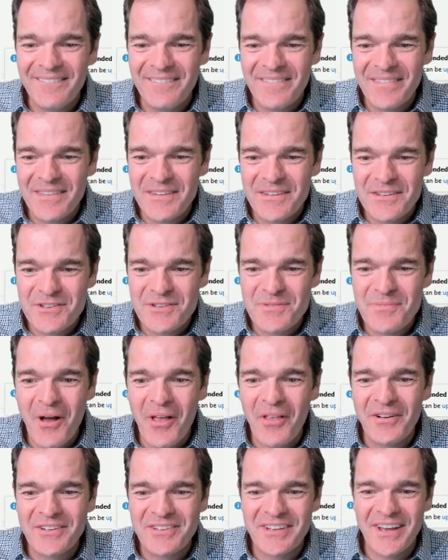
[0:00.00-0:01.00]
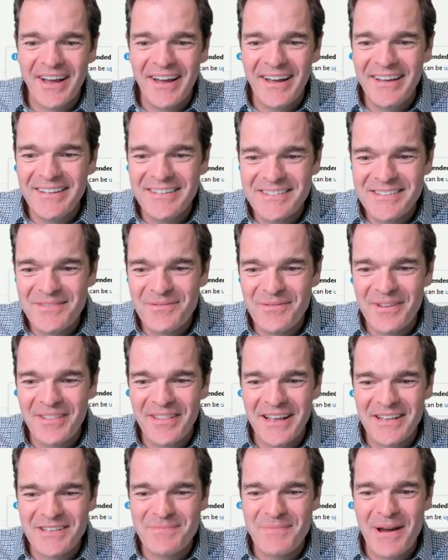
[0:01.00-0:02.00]
Smaller size with
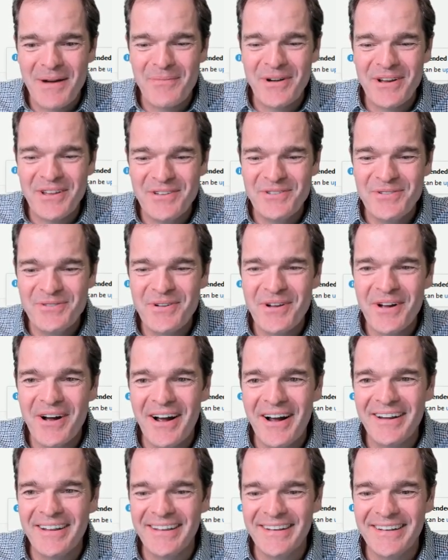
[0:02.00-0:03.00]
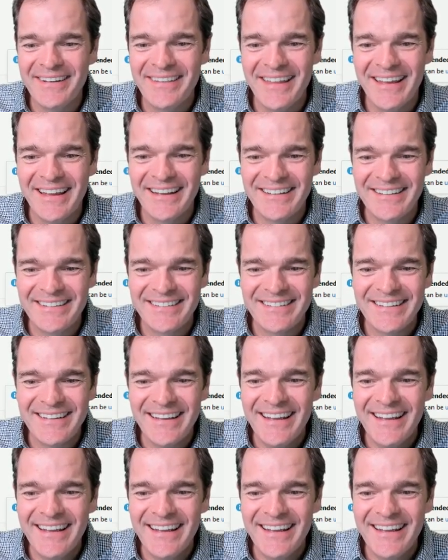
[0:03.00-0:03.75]
less memory. You got it. Thanks.